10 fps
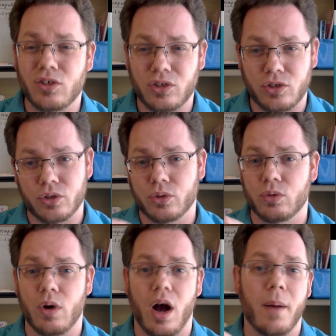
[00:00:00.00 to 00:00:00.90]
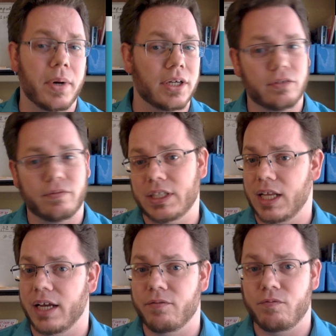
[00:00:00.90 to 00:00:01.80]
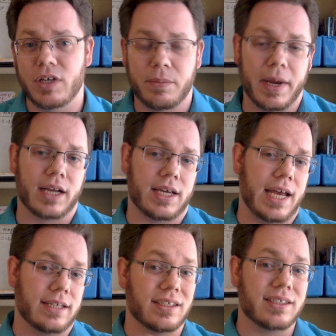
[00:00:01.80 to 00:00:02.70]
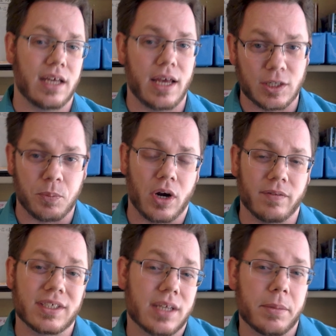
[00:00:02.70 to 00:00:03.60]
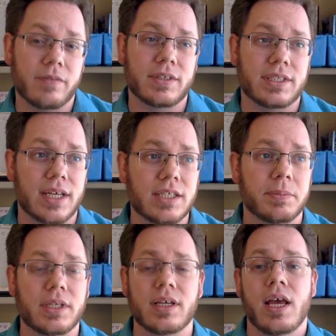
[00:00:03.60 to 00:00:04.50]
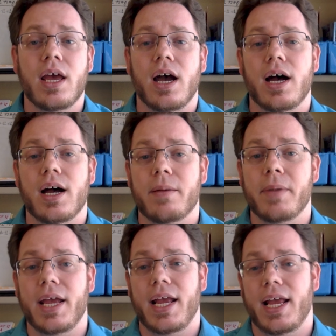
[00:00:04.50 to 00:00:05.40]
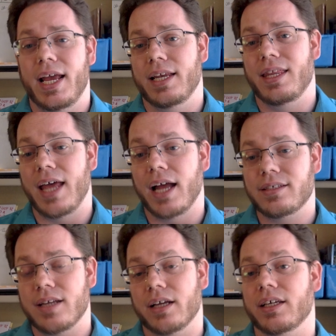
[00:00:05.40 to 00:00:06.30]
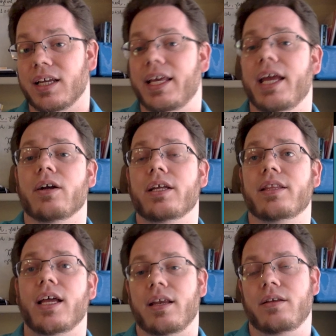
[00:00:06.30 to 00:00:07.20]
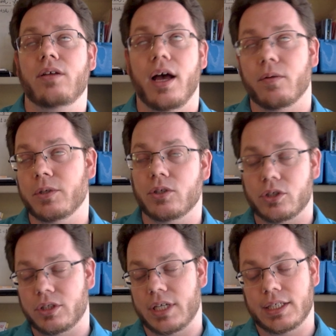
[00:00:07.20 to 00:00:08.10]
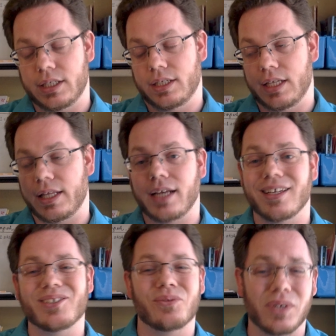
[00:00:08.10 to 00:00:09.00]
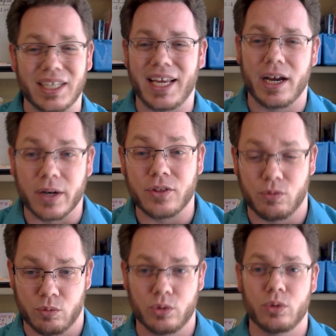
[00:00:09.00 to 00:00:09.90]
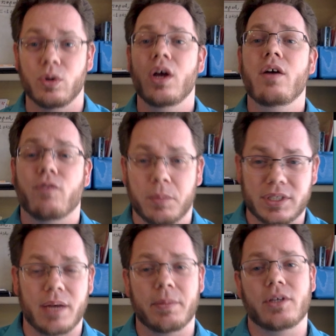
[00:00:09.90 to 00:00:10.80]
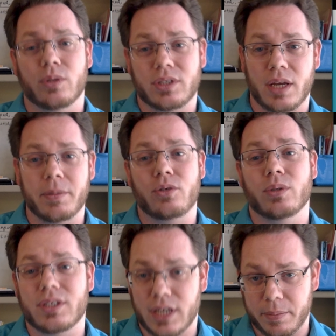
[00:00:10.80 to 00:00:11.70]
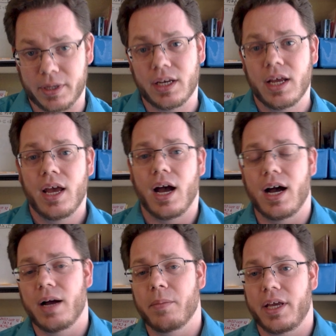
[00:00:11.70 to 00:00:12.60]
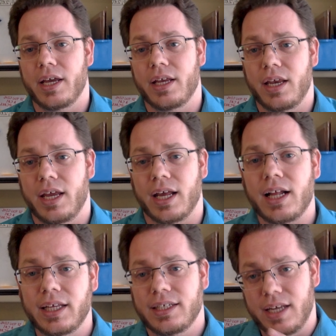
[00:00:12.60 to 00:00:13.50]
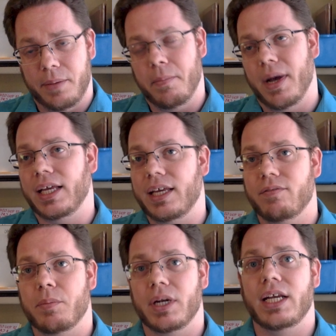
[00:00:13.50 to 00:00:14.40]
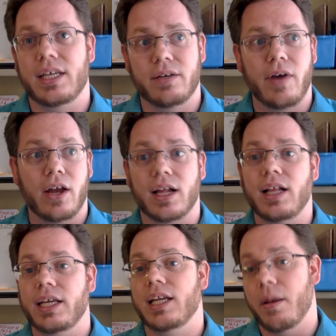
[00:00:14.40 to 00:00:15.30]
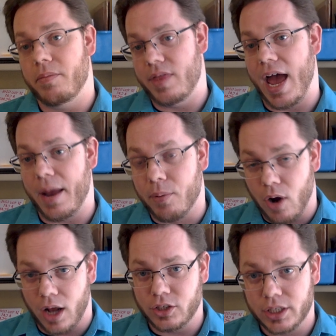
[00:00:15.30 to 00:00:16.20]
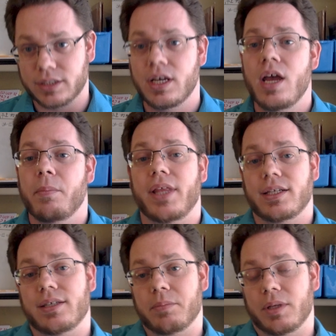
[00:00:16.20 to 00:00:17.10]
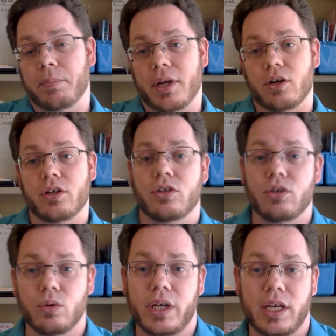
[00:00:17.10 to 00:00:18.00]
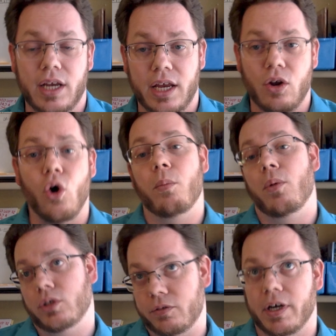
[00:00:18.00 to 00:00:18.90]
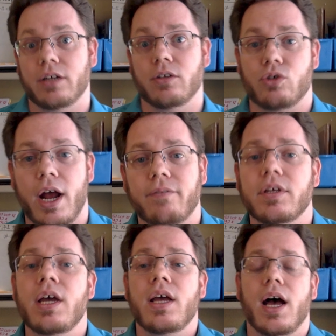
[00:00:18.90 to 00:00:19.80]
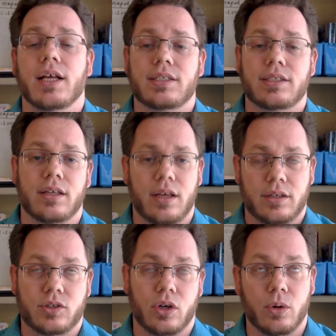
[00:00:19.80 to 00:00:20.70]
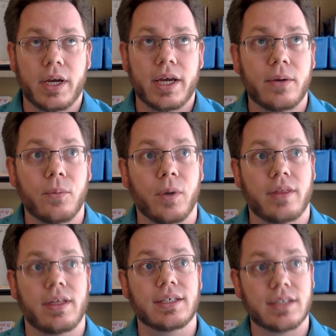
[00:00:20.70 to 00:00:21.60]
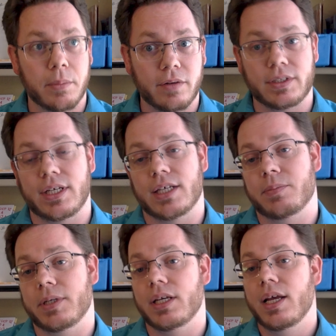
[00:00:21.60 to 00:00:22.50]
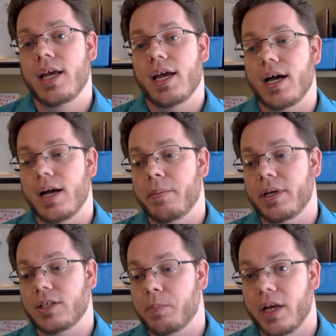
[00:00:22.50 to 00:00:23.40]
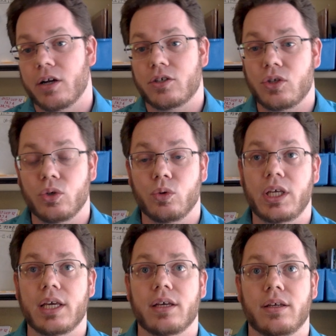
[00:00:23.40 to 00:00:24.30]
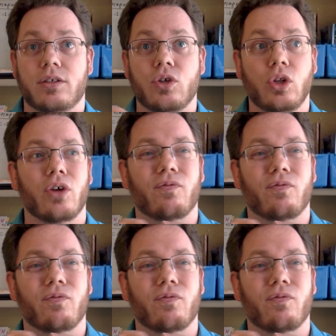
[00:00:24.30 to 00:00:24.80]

do a bunch of inline feedback as part of a summative assessment. And that's not going to carry, research says that doesn't really carry through from assignment to assignment to assignment. It might give them an idea of how to clean up that project, but that's something better to do in an almost final draft. So with the summative assessment, it's better to look